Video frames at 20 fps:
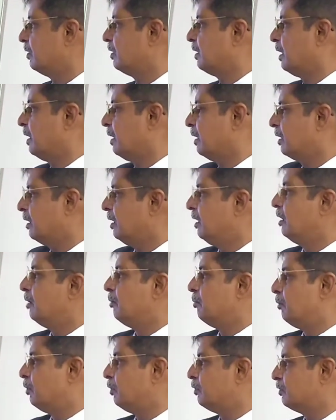
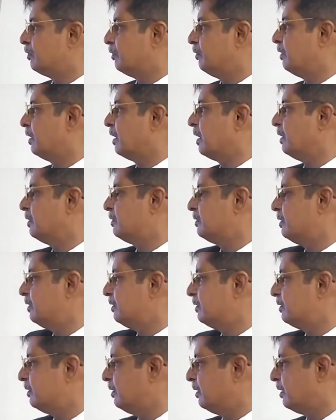Now, what we
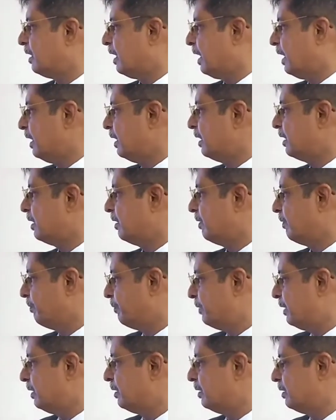have to ensure
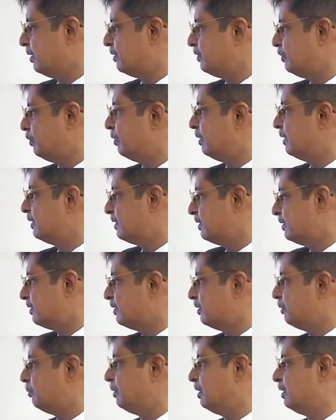is that each
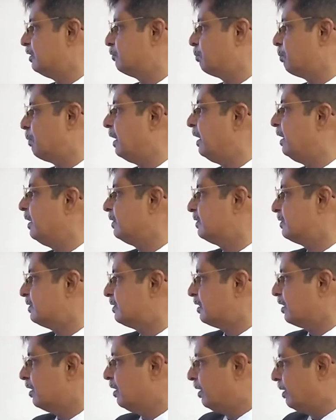bearing
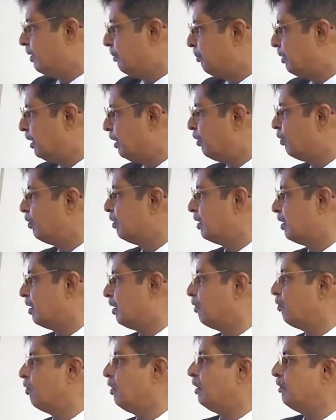gets
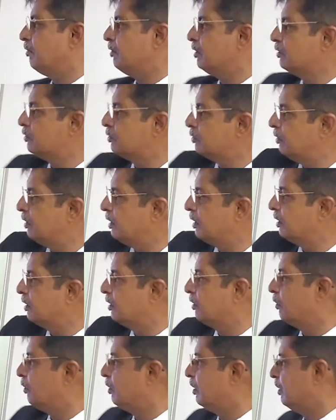the
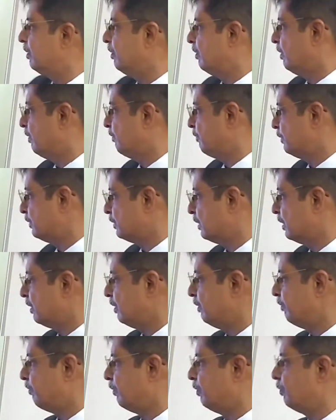required amount of
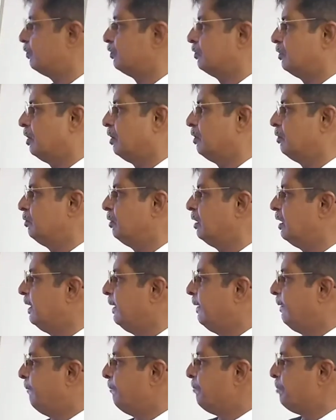oil. In the
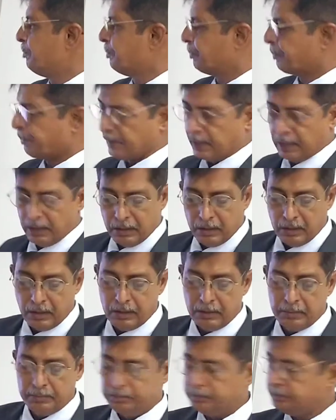older days, we
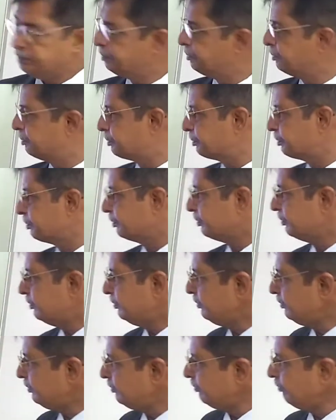had this kind
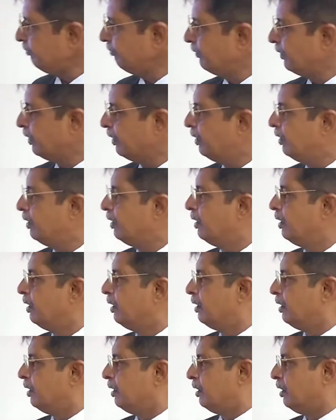of a
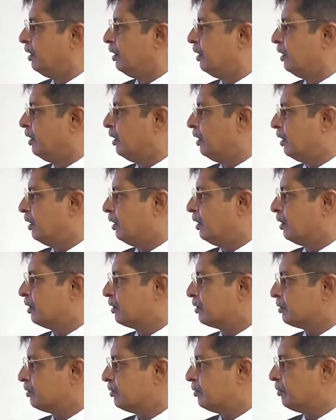contraption
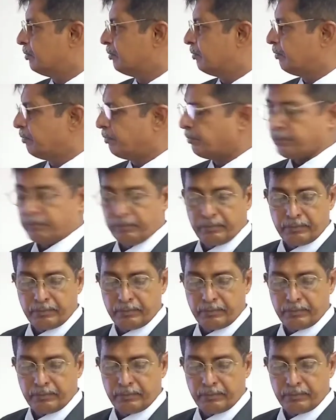with which